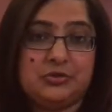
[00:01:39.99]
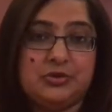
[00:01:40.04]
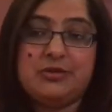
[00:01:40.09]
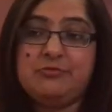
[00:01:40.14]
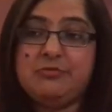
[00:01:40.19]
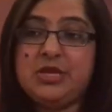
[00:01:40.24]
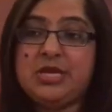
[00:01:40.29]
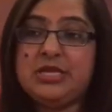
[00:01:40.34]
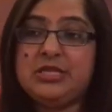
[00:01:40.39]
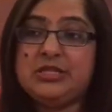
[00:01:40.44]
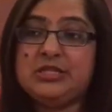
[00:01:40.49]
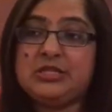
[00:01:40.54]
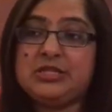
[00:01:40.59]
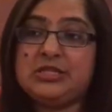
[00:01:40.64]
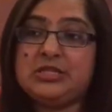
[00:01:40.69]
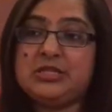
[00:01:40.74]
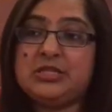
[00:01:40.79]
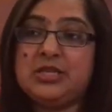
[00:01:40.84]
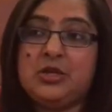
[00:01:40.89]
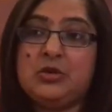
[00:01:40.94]
It
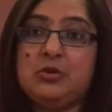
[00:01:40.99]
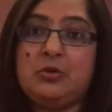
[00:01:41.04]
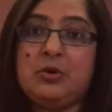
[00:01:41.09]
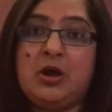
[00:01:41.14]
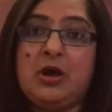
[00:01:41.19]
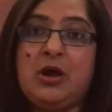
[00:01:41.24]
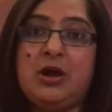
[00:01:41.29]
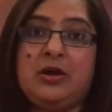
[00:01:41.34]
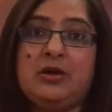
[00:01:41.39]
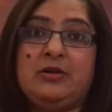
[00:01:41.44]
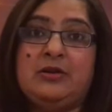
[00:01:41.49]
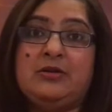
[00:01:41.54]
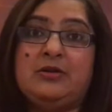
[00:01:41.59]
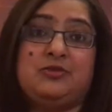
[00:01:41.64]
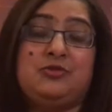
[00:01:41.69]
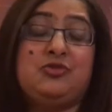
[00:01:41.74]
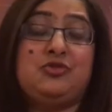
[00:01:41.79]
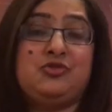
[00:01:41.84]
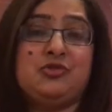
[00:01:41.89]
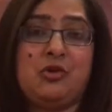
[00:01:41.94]
means you are
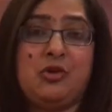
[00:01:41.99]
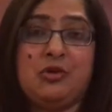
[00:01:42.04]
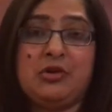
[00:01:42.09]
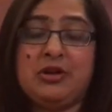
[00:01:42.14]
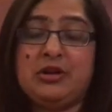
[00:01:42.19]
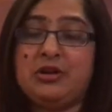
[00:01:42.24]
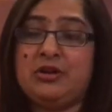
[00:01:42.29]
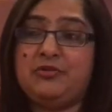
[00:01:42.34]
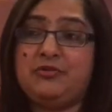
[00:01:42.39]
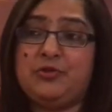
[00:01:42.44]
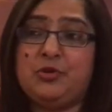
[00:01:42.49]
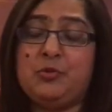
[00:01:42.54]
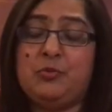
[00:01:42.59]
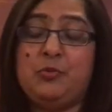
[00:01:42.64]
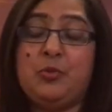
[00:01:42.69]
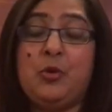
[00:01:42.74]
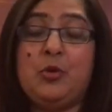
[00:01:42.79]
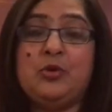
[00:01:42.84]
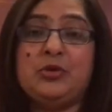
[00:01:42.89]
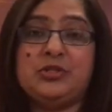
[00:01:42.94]
strong enough, you're
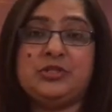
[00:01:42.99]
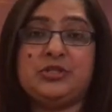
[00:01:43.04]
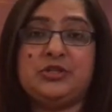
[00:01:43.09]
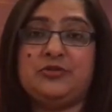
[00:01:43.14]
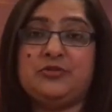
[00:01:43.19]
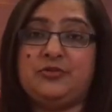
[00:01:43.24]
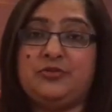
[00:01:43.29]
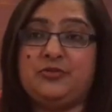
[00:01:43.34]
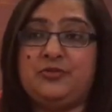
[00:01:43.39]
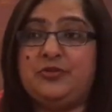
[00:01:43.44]
bold enough,